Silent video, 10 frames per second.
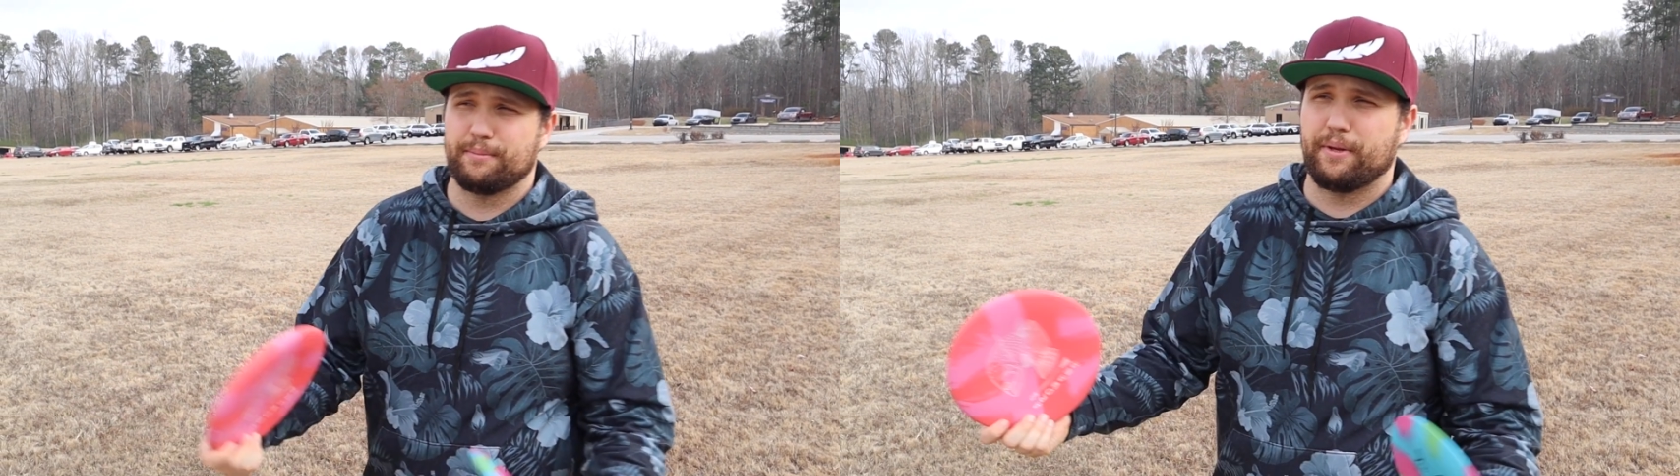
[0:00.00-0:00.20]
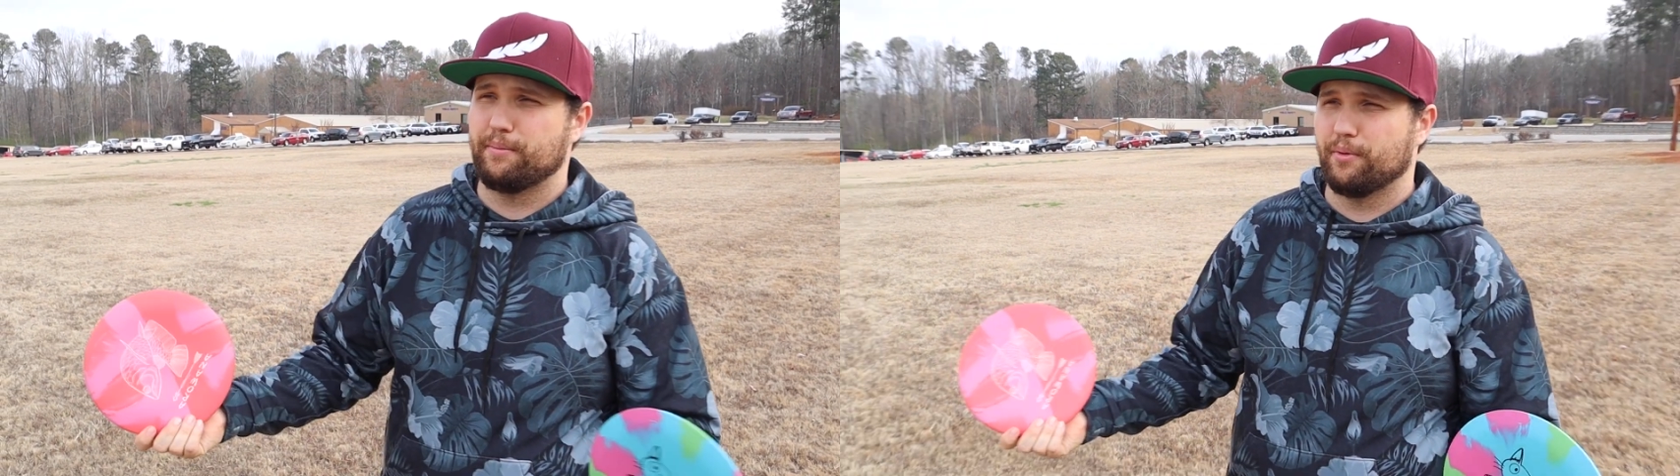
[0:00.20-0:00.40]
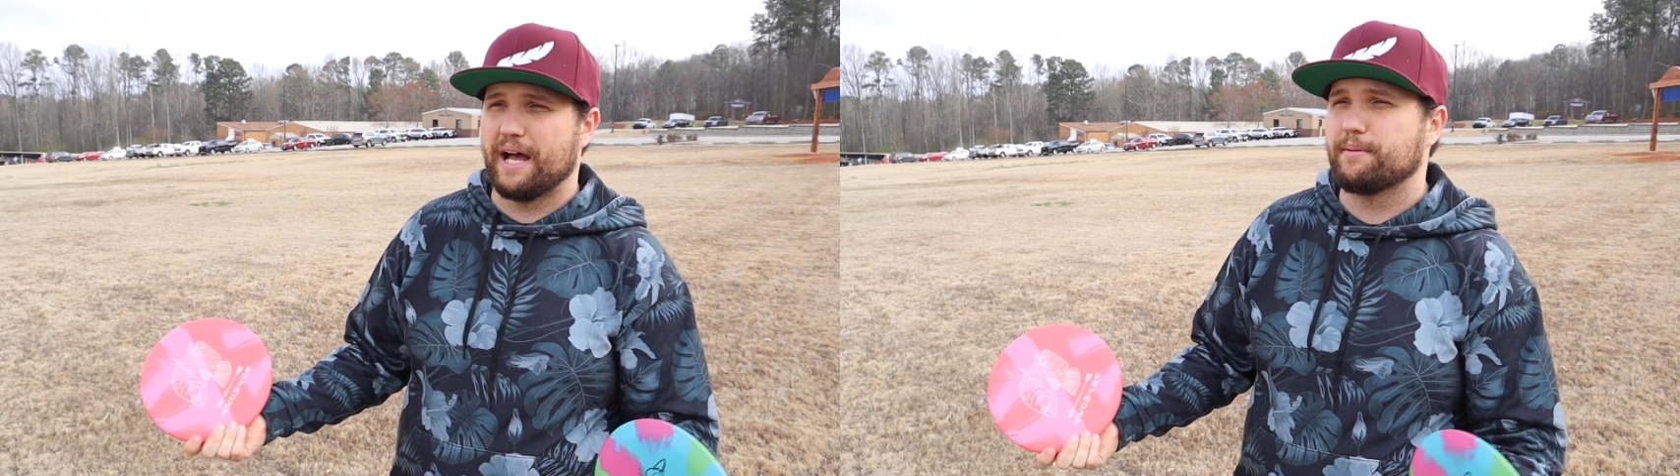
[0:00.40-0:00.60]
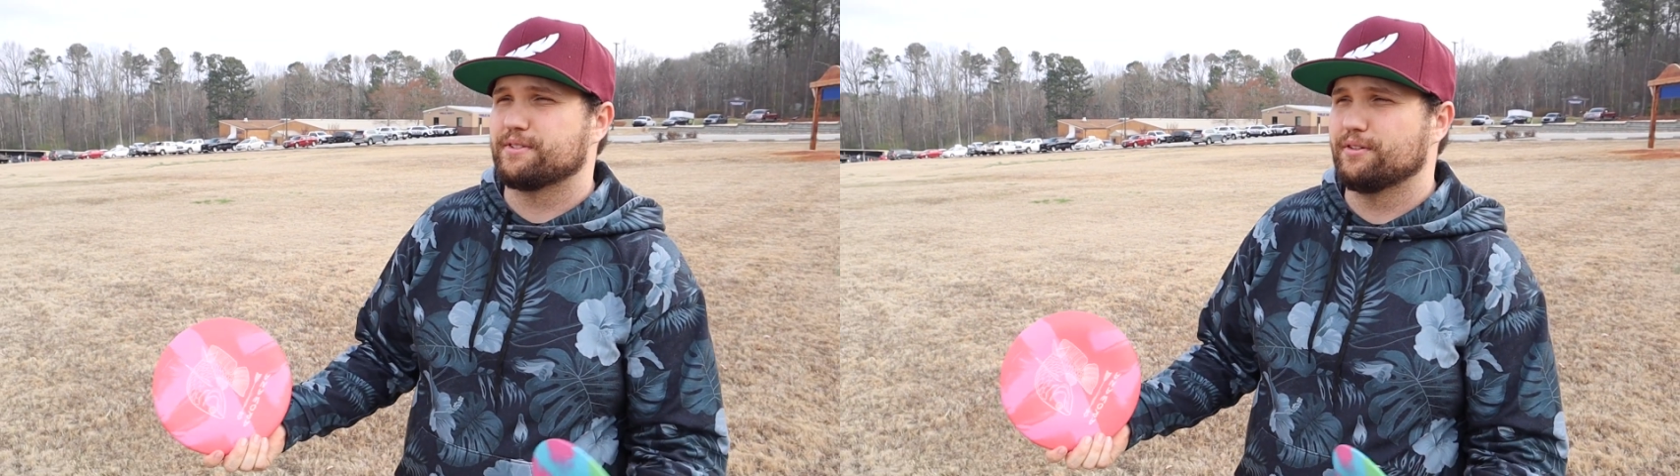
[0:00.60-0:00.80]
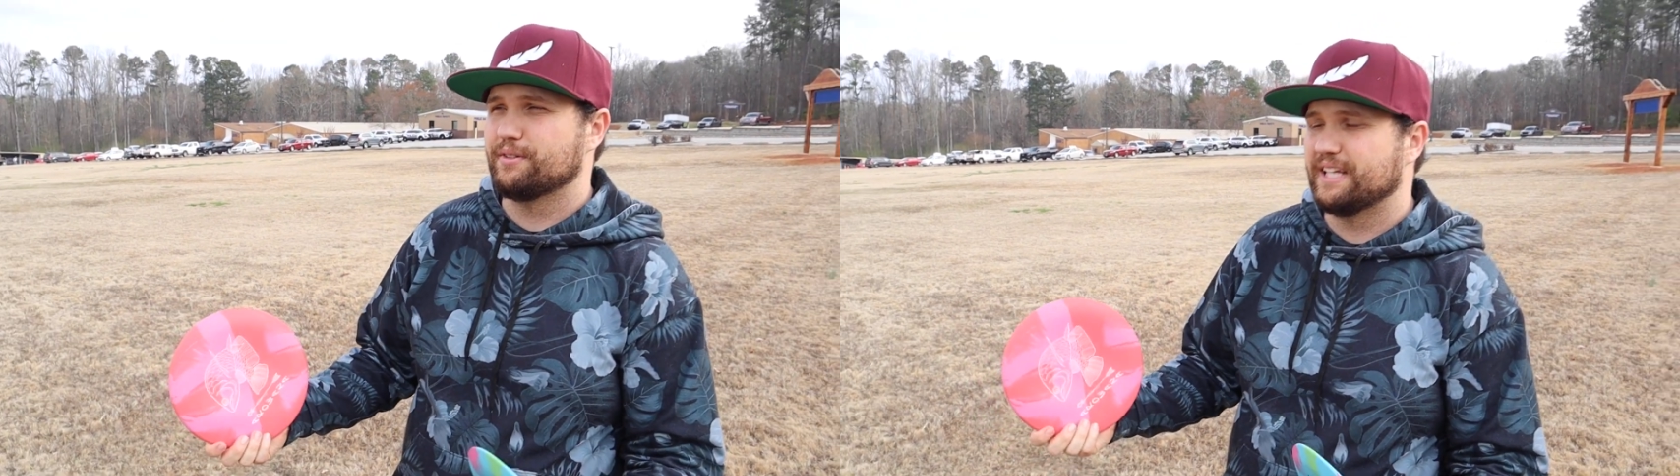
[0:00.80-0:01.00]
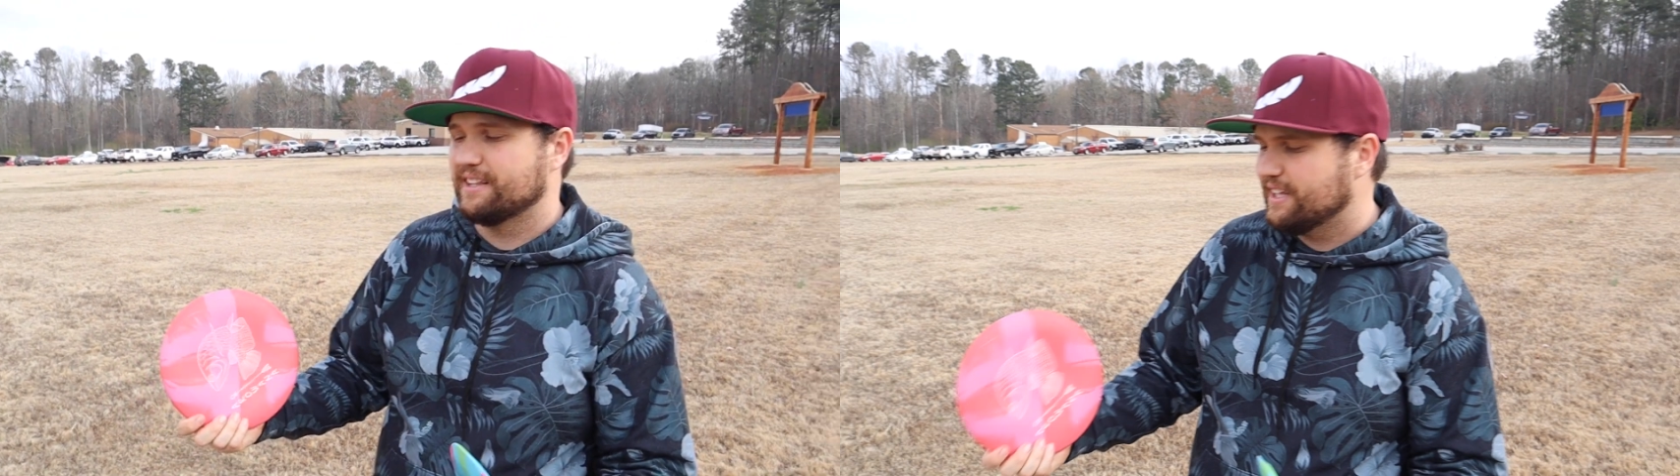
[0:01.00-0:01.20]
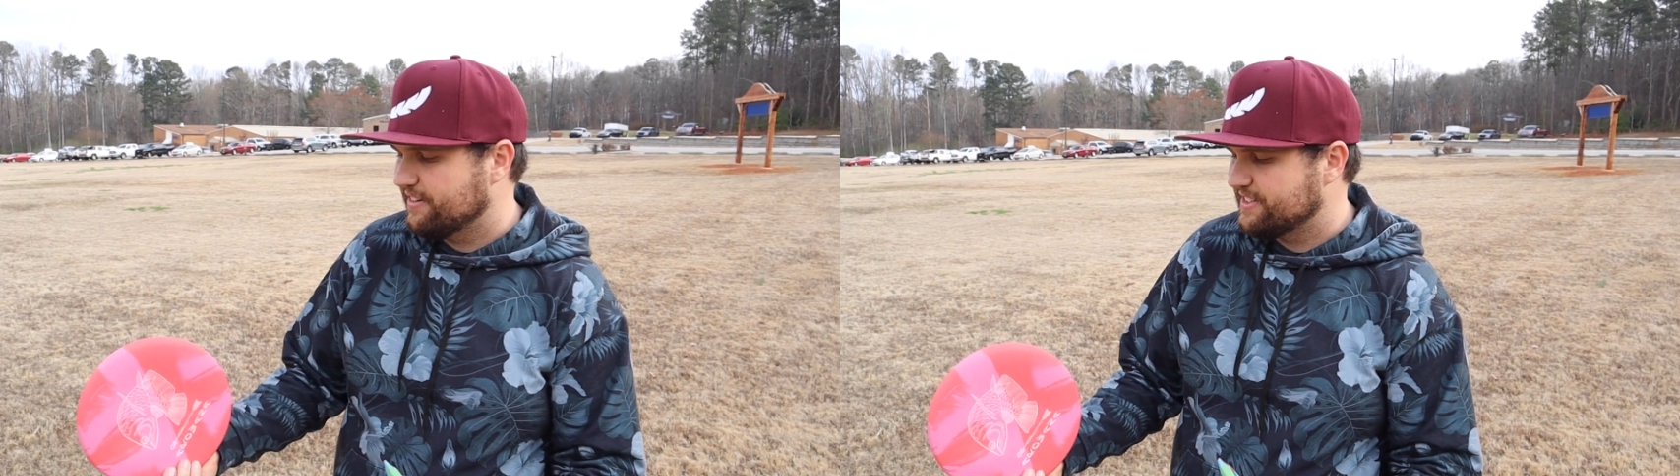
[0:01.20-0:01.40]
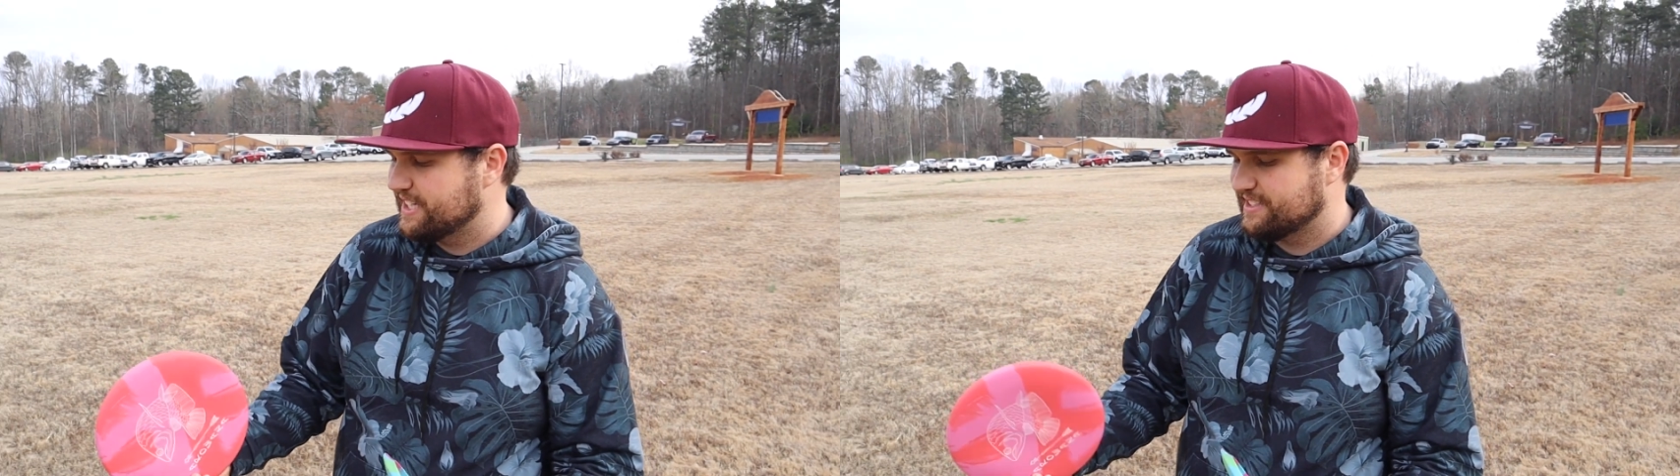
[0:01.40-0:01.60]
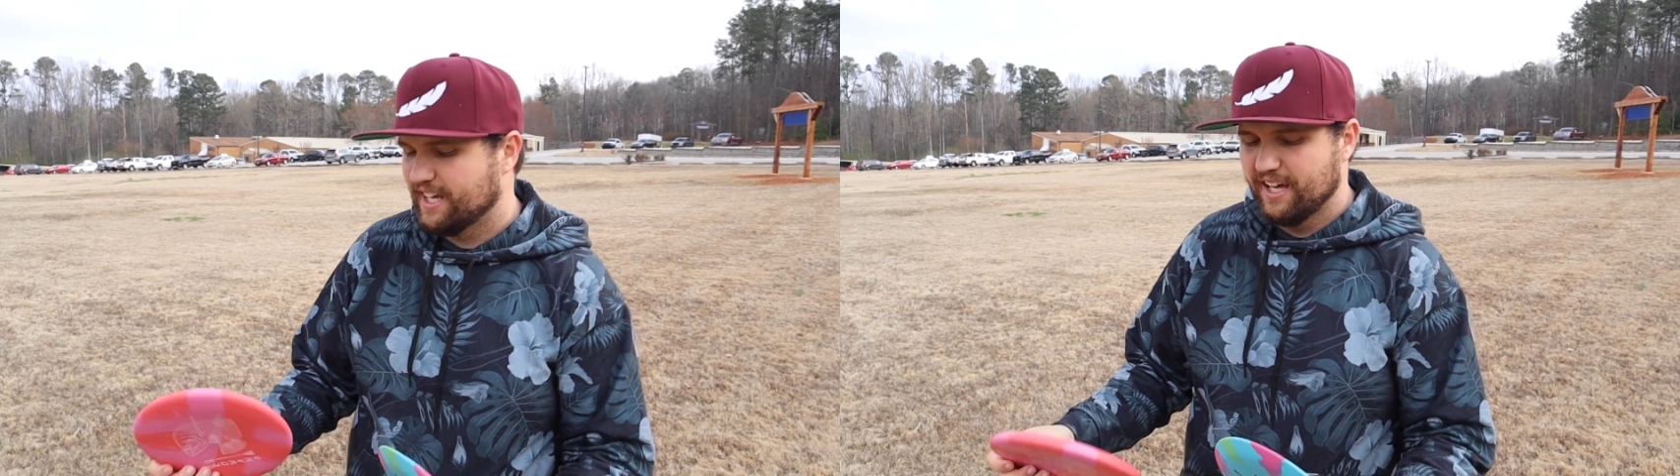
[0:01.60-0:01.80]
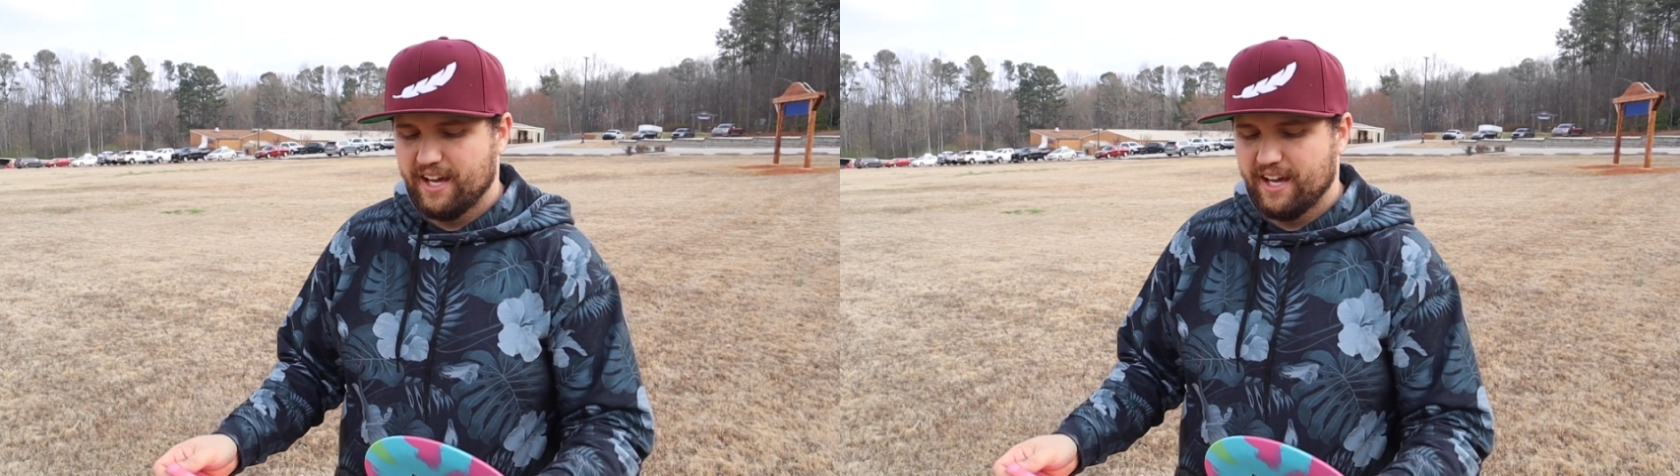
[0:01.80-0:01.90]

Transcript: and people absolutely loved it.